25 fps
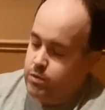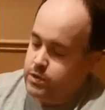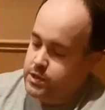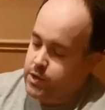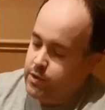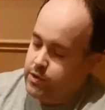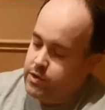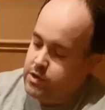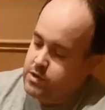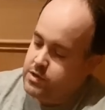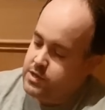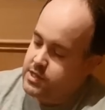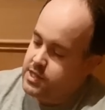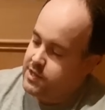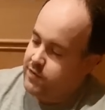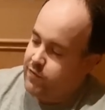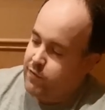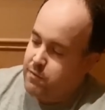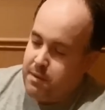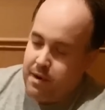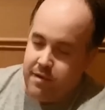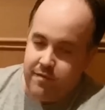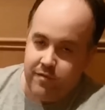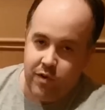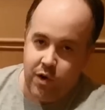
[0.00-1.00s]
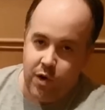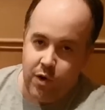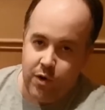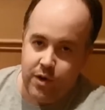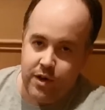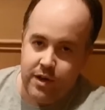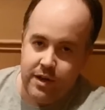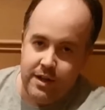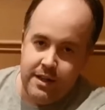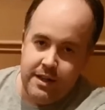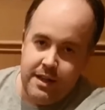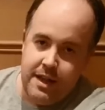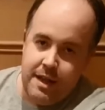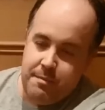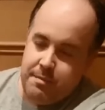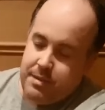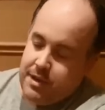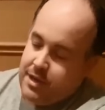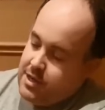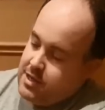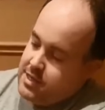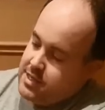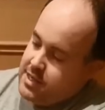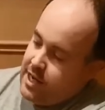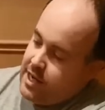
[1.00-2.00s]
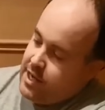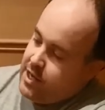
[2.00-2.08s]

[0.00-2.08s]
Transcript: So I use this for my vlog because I